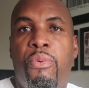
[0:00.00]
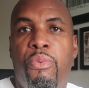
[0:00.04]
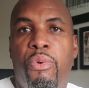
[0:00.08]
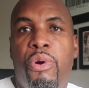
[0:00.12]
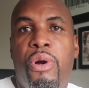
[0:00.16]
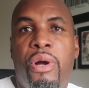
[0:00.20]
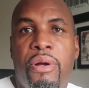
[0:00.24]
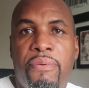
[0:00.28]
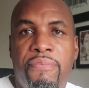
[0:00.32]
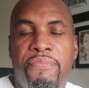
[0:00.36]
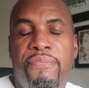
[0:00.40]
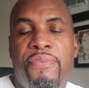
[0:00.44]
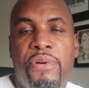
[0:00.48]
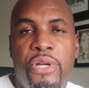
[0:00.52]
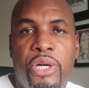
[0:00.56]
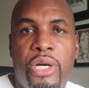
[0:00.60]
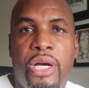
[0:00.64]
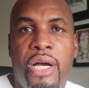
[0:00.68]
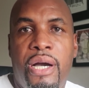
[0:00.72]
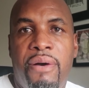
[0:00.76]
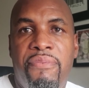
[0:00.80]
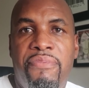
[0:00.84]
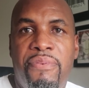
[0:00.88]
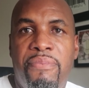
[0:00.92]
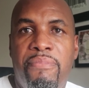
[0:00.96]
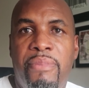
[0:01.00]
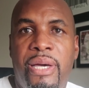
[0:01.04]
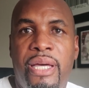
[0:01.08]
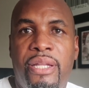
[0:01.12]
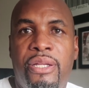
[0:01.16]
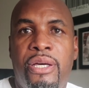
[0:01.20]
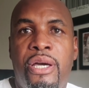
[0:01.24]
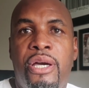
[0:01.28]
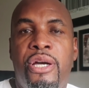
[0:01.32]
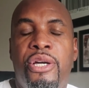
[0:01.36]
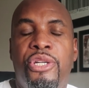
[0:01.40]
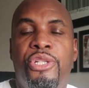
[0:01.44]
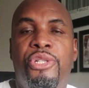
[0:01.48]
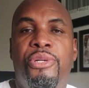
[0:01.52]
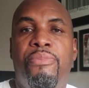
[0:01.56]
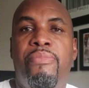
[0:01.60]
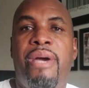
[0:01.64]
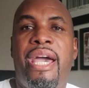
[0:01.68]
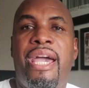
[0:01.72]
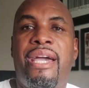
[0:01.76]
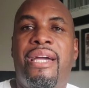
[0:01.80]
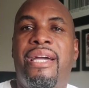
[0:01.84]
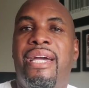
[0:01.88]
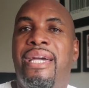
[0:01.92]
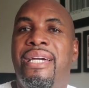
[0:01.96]
work for the government.
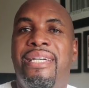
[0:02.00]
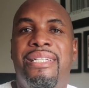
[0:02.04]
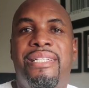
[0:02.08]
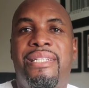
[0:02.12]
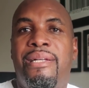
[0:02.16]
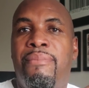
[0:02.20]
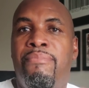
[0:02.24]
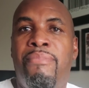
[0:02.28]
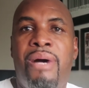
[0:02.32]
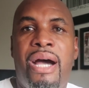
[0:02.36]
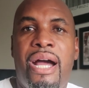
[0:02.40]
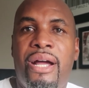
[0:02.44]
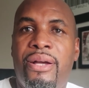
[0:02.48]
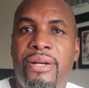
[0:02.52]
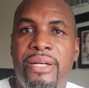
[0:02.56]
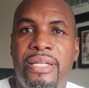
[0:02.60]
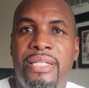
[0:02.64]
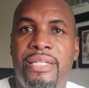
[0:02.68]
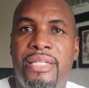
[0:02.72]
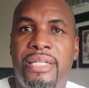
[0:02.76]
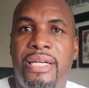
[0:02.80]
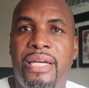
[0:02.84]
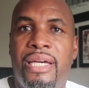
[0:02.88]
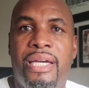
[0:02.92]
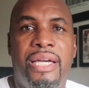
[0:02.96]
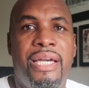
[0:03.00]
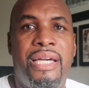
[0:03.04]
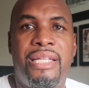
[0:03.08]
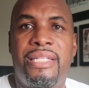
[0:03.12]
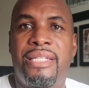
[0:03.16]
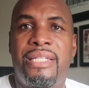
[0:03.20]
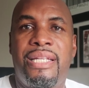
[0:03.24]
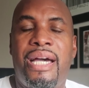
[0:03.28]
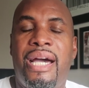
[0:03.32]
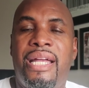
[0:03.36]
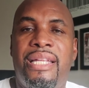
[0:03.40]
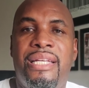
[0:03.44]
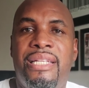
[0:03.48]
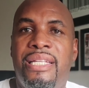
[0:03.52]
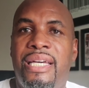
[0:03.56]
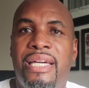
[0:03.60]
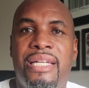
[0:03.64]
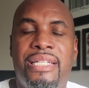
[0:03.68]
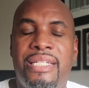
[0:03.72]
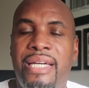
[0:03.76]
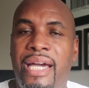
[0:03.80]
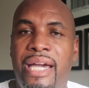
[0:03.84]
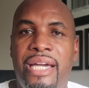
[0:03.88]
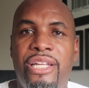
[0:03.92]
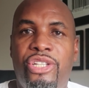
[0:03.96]
Jamaica is democracy. It's not a
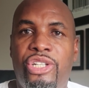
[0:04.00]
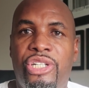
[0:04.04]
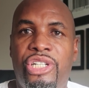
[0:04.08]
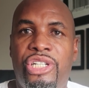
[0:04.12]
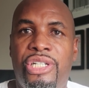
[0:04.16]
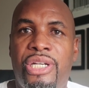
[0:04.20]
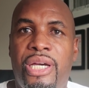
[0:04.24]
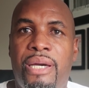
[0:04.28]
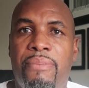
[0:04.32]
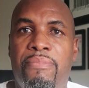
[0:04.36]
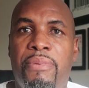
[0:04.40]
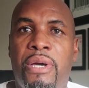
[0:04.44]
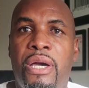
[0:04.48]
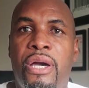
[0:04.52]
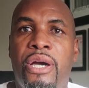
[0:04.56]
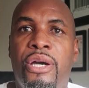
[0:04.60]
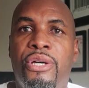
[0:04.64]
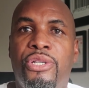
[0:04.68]
dictatorship.